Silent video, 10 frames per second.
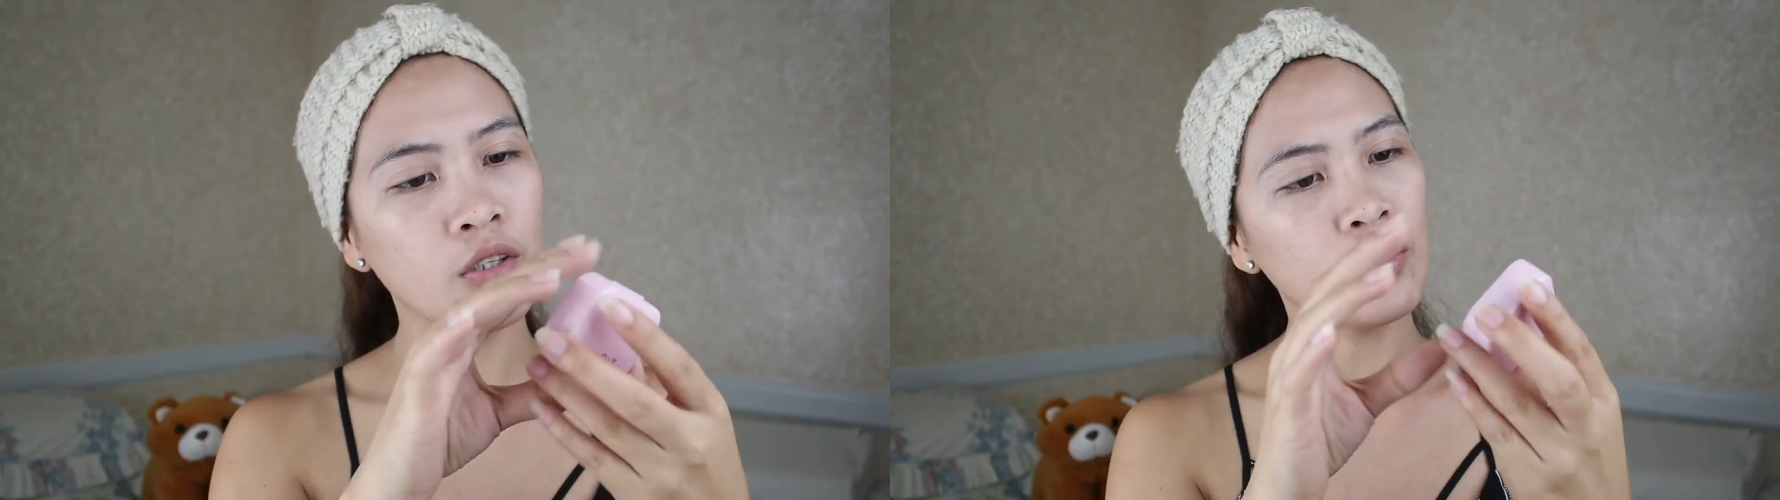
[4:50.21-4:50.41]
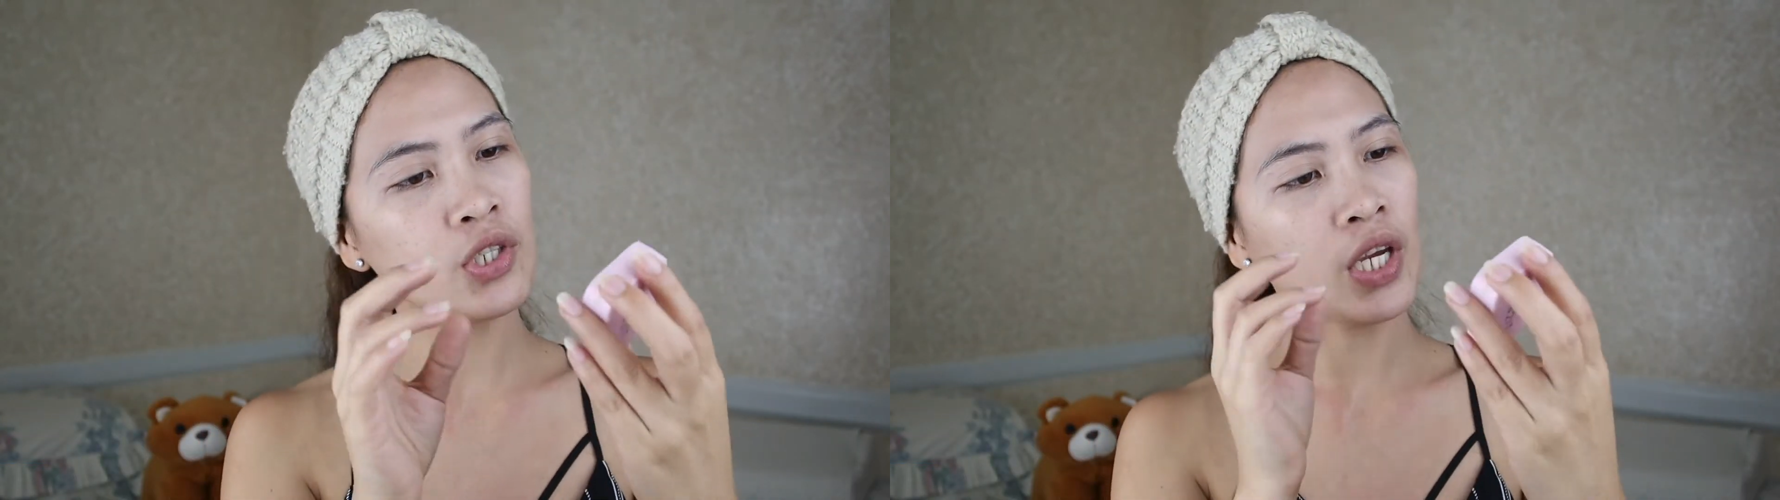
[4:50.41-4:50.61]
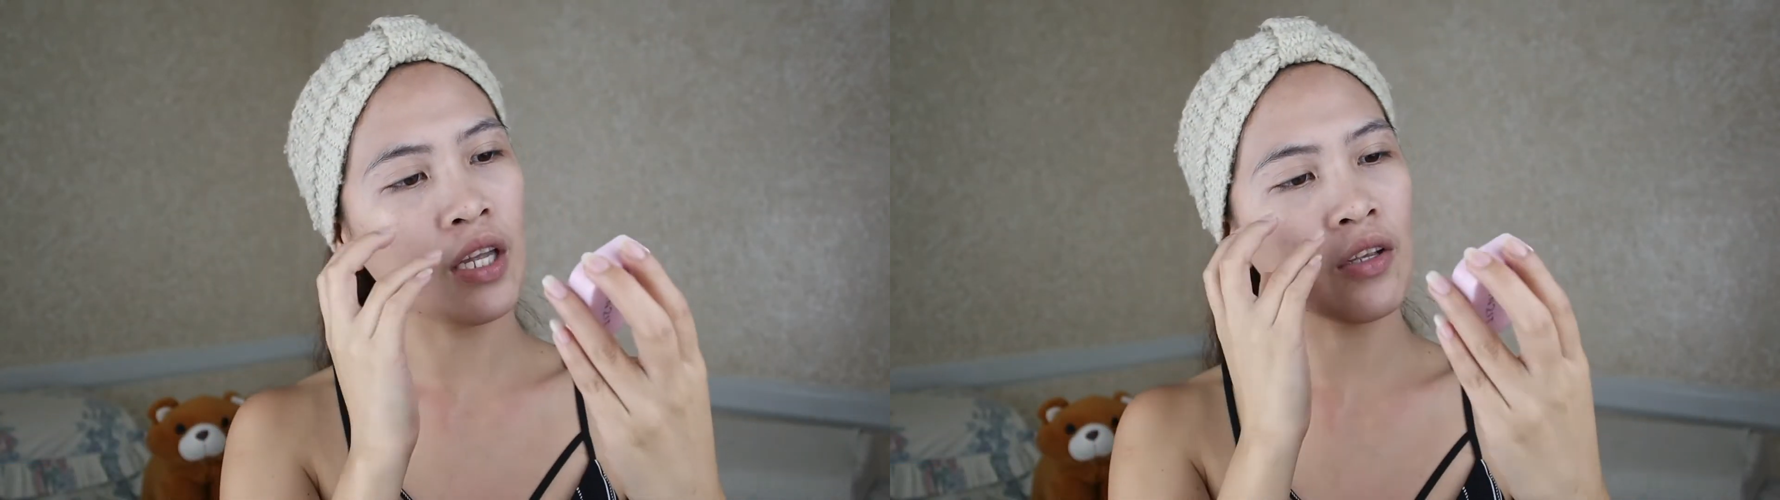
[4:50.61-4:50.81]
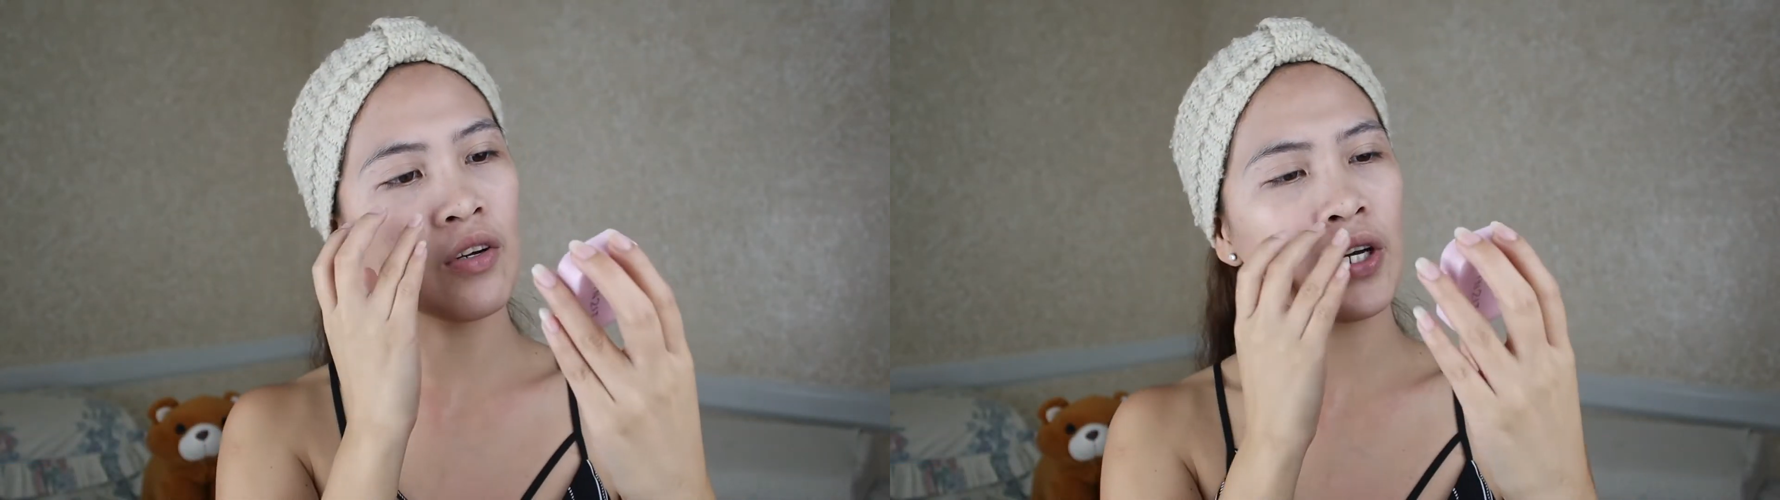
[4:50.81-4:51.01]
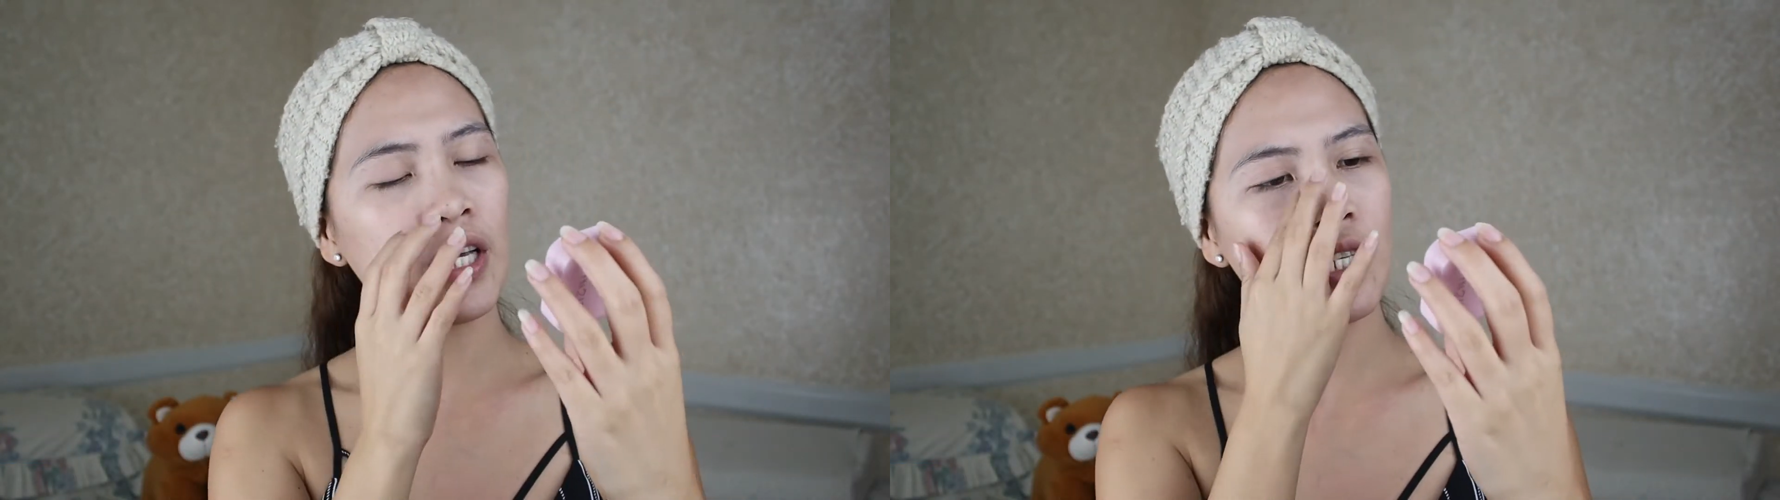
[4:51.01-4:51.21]
yung shade
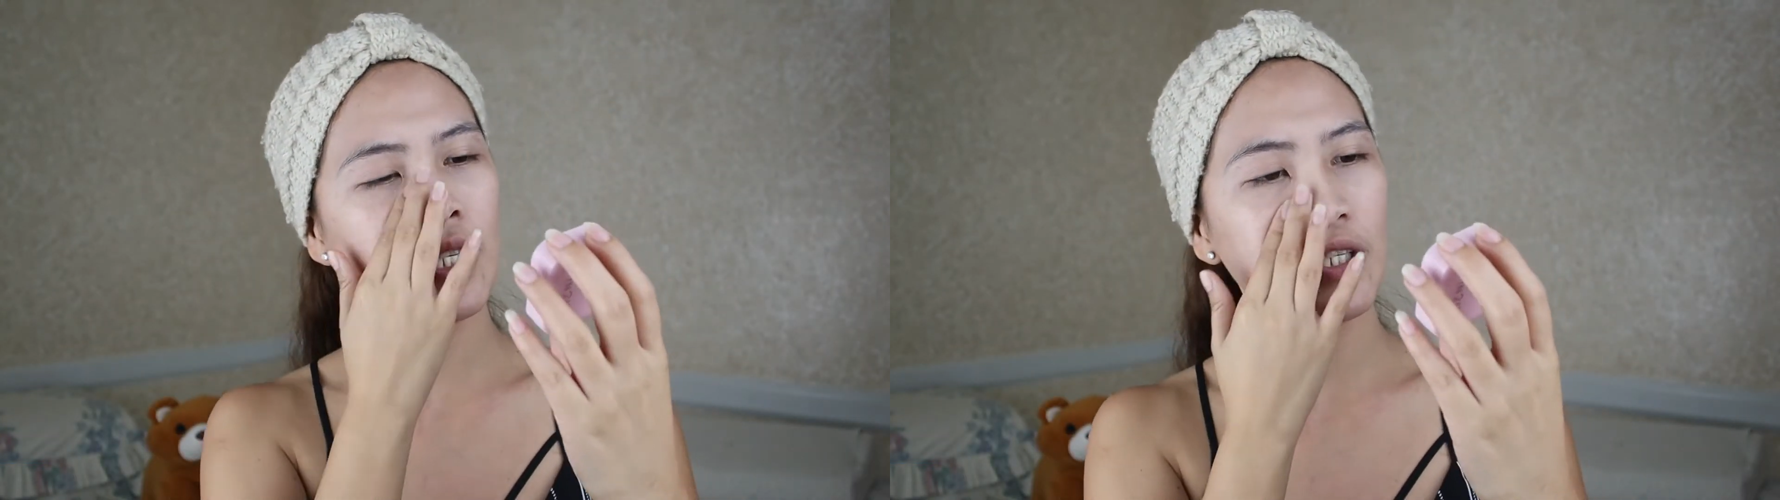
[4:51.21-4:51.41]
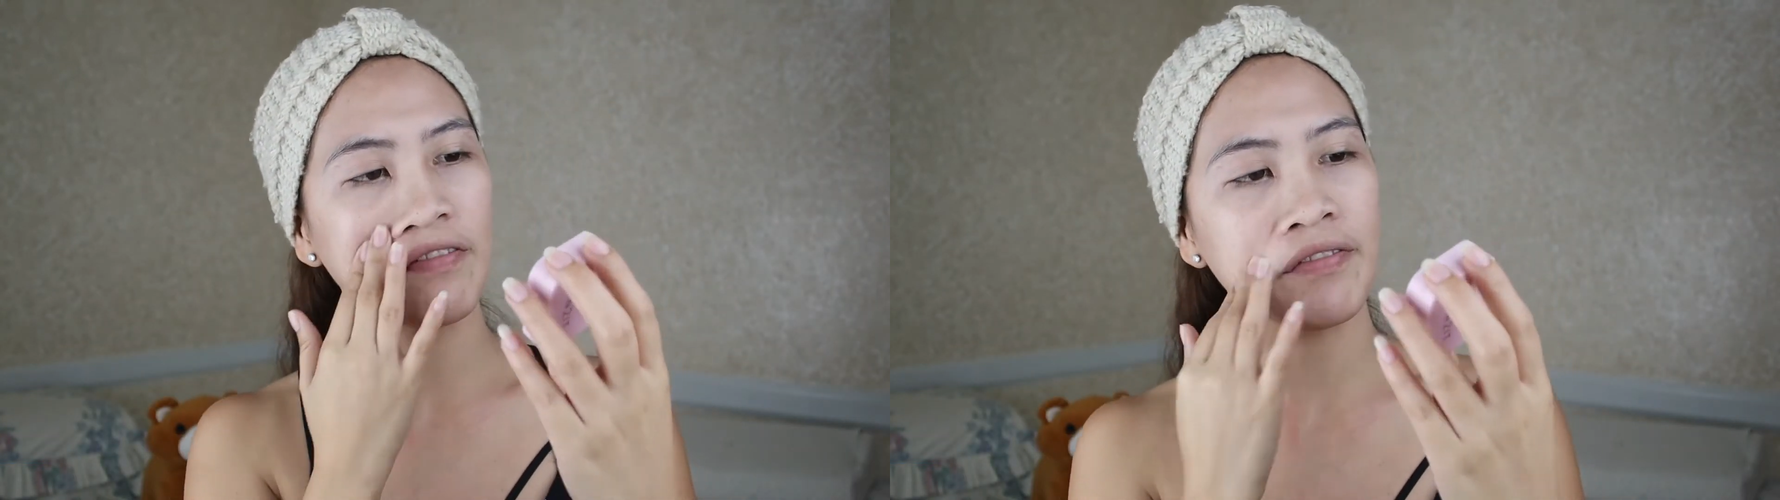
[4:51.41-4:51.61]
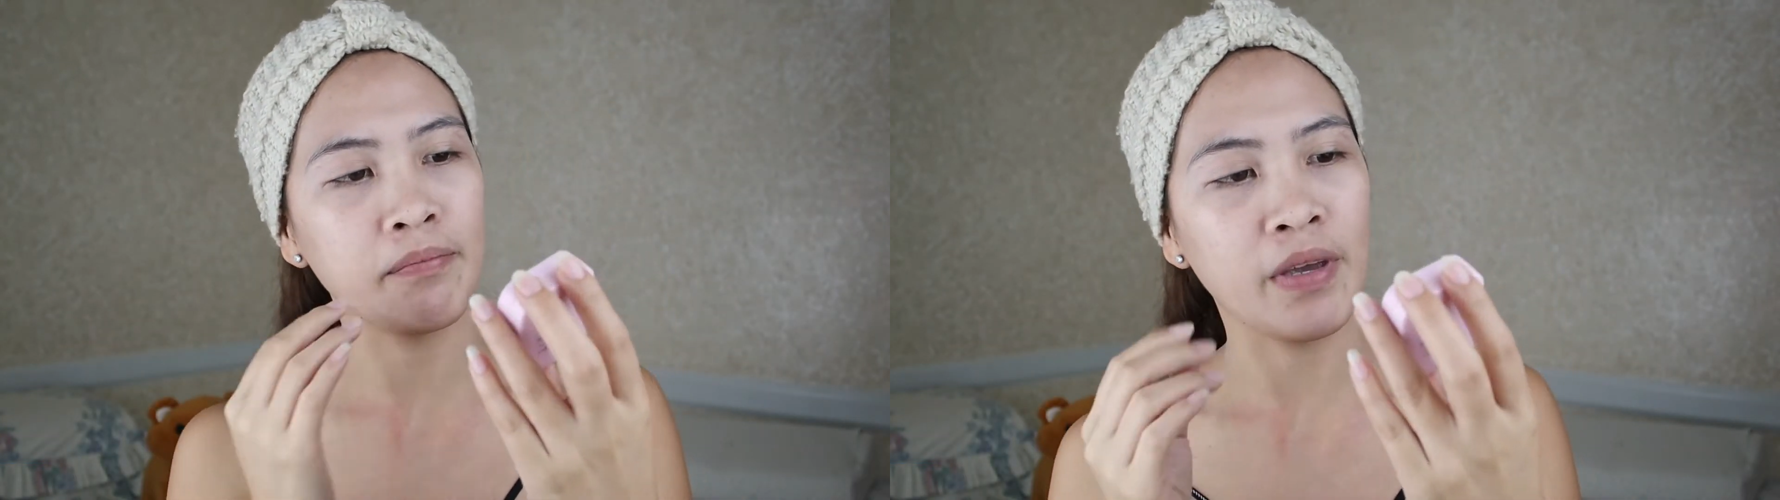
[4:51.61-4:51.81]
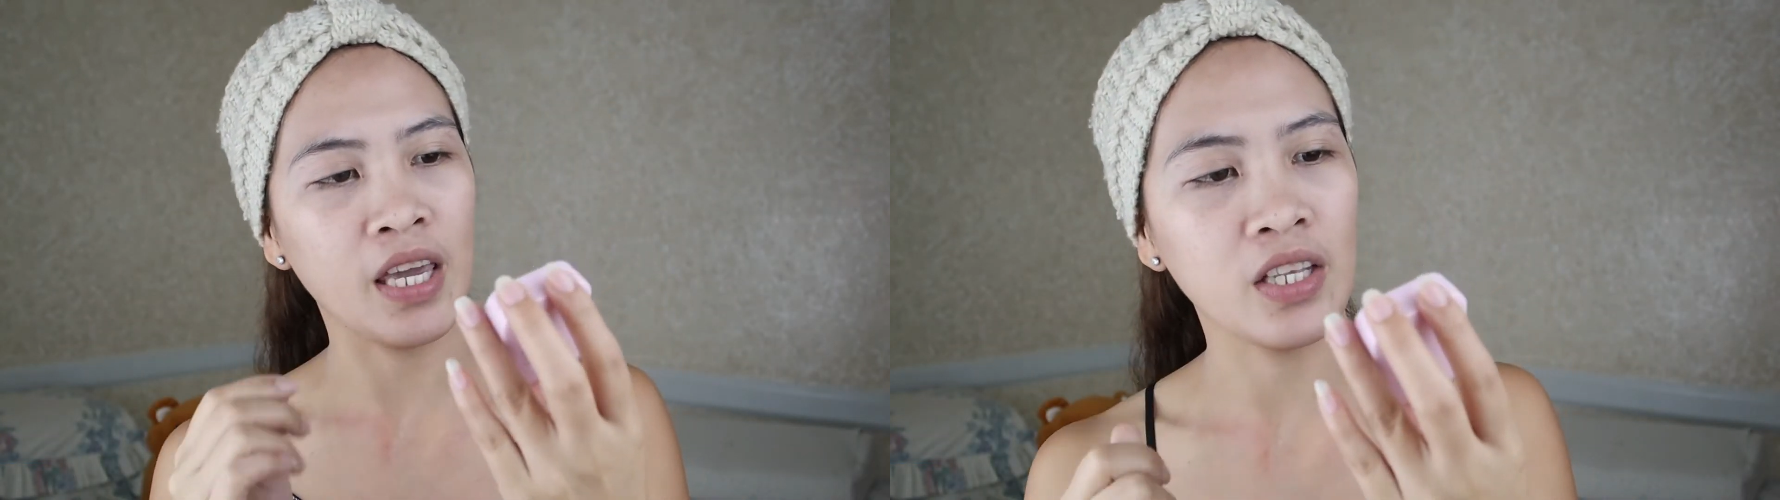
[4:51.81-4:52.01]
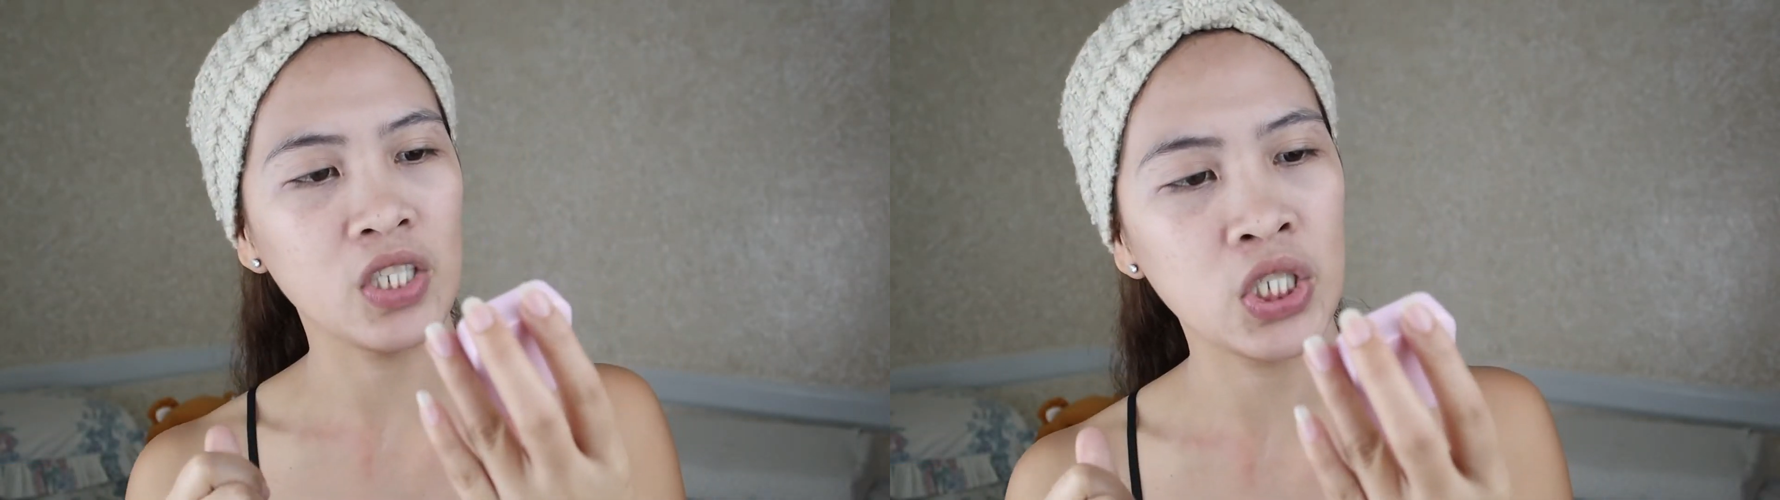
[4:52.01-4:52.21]
ko is Soft
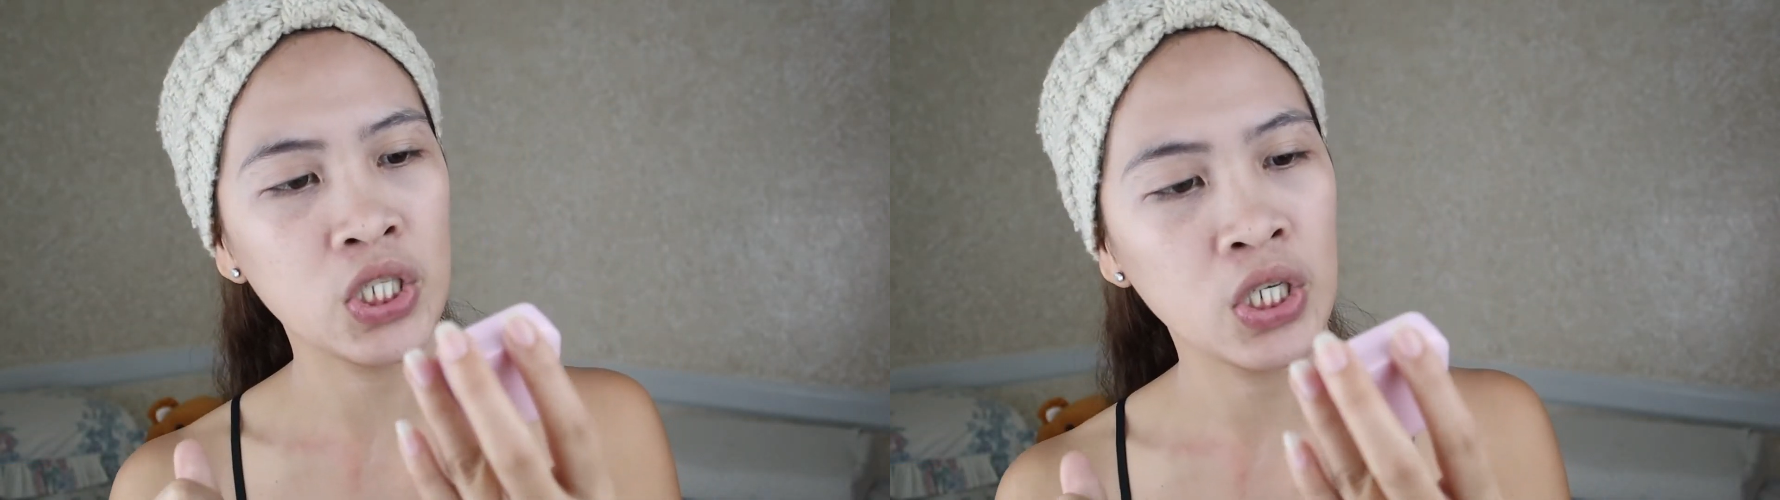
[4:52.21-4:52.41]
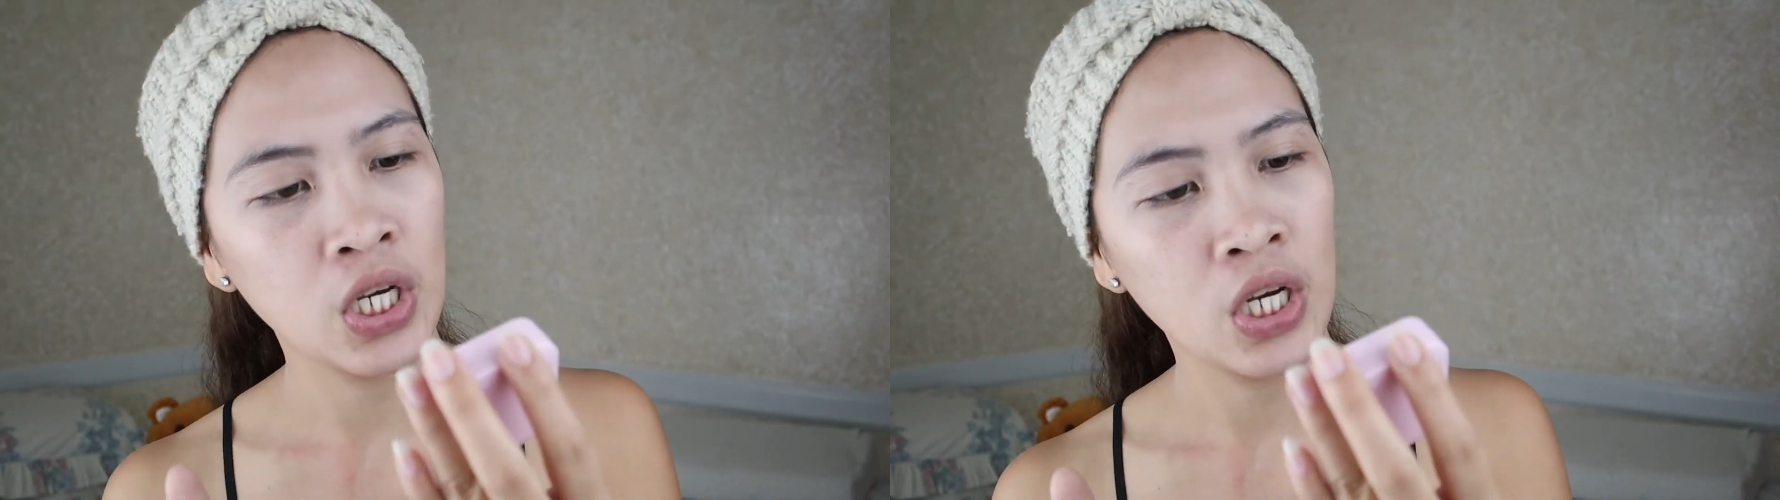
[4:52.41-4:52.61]
Beige